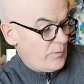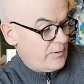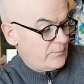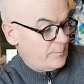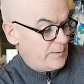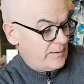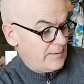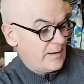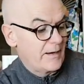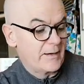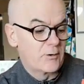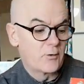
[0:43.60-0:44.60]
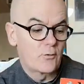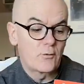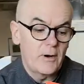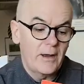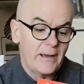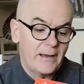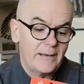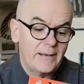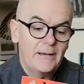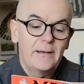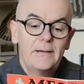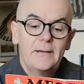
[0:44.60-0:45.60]
This being a
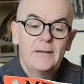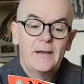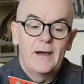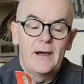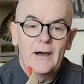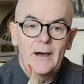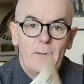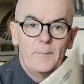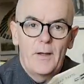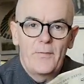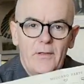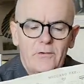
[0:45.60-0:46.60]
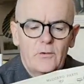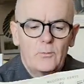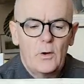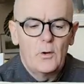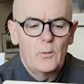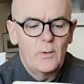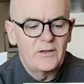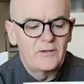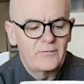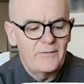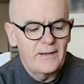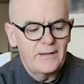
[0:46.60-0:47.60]
crane, and this is what
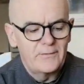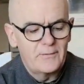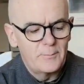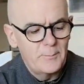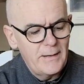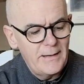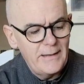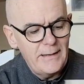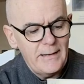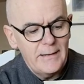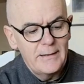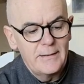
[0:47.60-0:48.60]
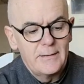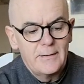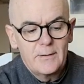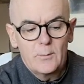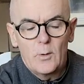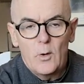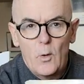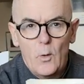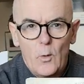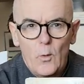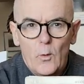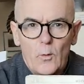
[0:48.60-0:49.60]
always fazed me,
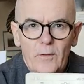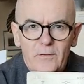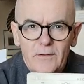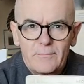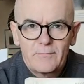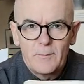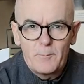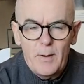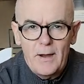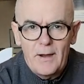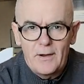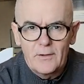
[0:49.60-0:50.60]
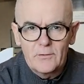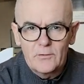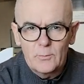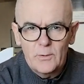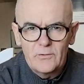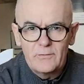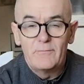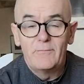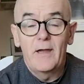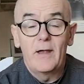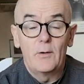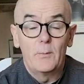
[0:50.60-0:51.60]
all the different parts which
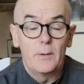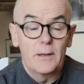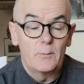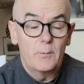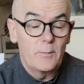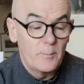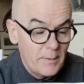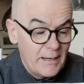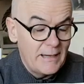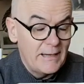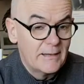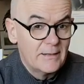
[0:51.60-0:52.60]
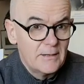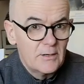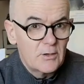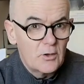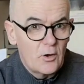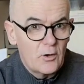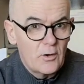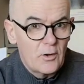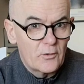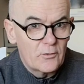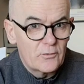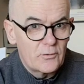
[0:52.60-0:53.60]
invariably with me got
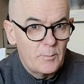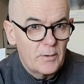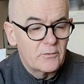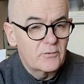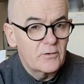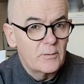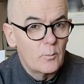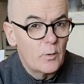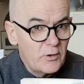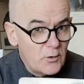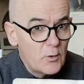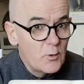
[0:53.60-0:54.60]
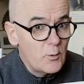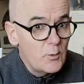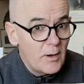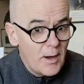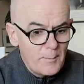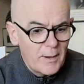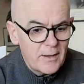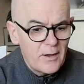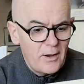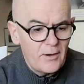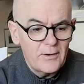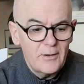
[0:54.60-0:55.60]
lost. But were you a
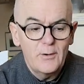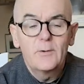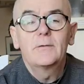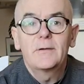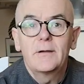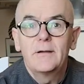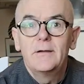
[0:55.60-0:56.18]
Meccano